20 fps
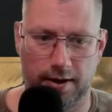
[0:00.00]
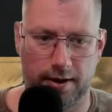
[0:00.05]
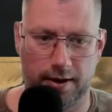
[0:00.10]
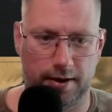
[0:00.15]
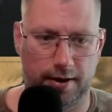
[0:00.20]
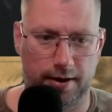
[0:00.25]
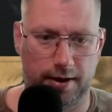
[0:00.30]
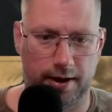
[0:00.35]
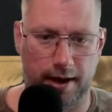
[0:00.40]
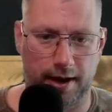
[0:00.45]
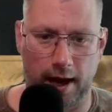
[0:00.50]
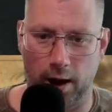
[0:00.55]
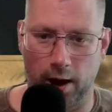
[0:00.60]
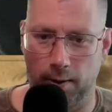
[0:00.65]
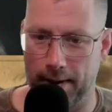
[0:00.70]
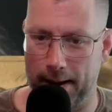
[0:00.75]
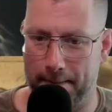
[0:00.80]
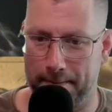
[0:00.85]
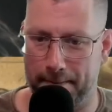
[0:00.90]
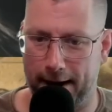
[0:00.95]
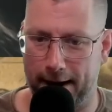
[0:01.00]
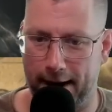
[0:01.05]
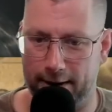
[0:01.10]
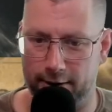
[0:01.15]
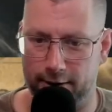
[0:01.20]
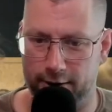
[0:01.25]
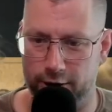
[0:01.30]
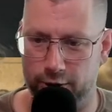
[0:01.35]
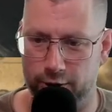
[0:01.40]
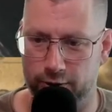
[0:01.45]
Helm Empire,
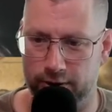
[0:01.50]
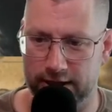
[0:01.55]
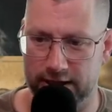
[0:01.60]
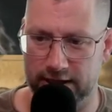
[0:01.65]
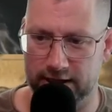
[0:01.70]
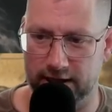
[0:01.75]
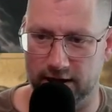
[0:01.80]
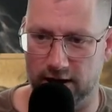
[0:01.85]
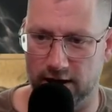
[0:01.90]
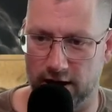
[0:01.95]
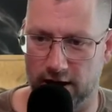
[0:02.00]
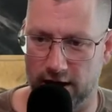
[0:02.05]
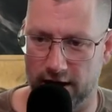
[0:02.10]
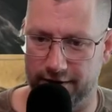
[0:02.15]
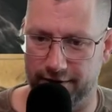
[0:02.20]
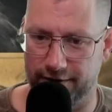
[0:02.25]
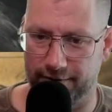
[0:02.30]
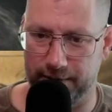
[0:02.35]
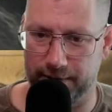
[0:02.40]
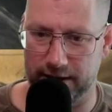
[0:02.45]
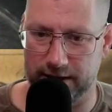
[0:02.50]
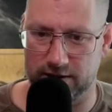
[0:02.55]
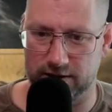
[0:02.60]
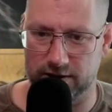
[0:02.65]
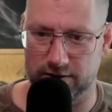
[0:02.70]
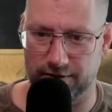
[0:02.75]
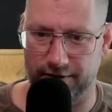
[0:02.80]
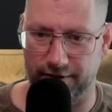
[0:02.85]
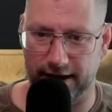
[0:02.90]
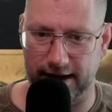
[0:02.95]
you need a lot of Pieces of
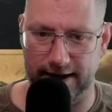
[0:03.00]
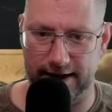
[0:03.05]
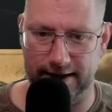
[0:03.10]
8.